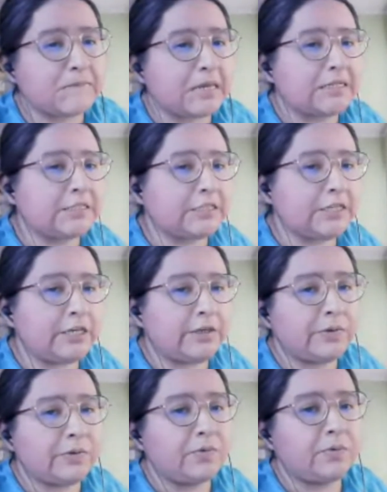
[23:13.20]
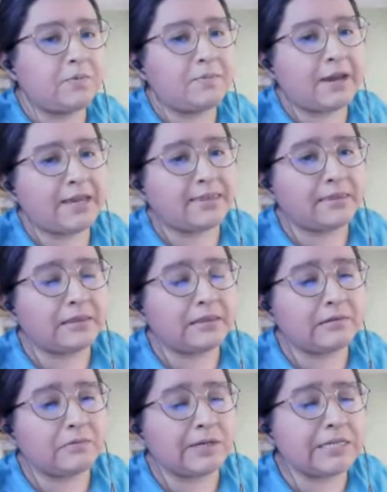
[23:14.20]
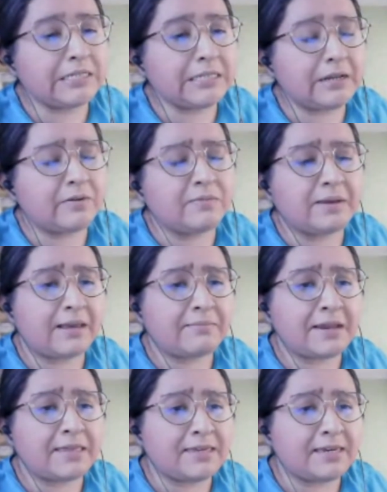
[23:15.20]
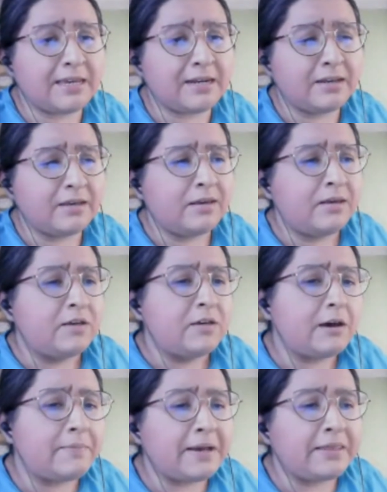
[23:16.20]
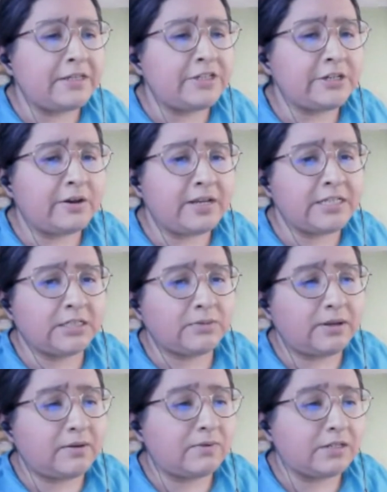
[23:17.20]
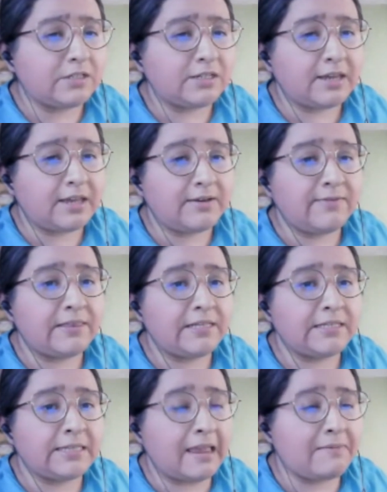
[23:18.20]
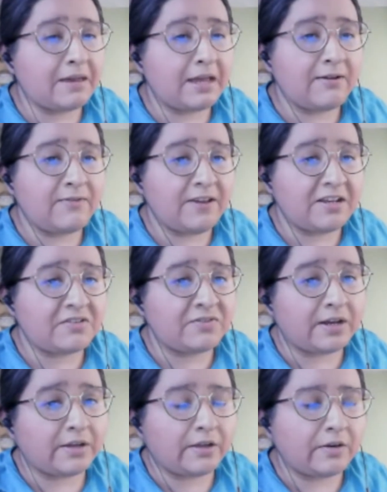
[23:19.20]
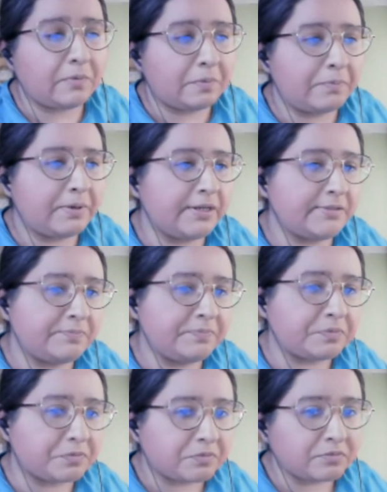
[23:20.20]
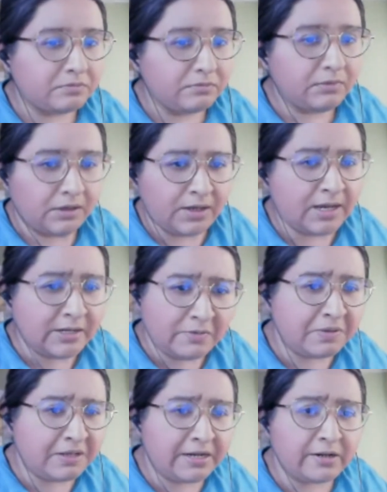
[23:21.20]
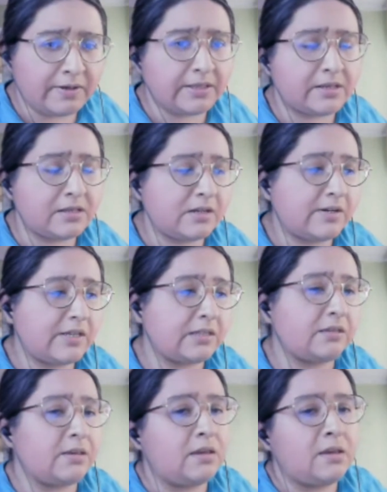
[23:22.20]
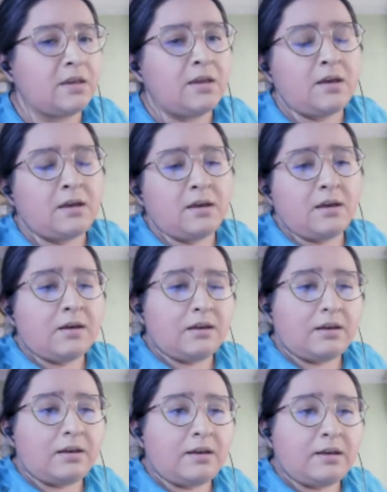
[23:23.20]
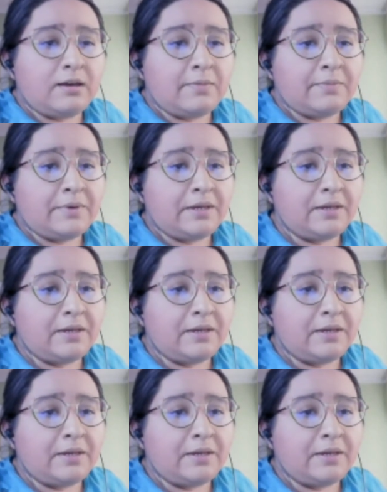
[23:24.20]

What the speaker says: skew my reason, or, like, my thinking about this show. I just want to watch it kind of at the same kind of face value, but I do plan to read the series. Yeah,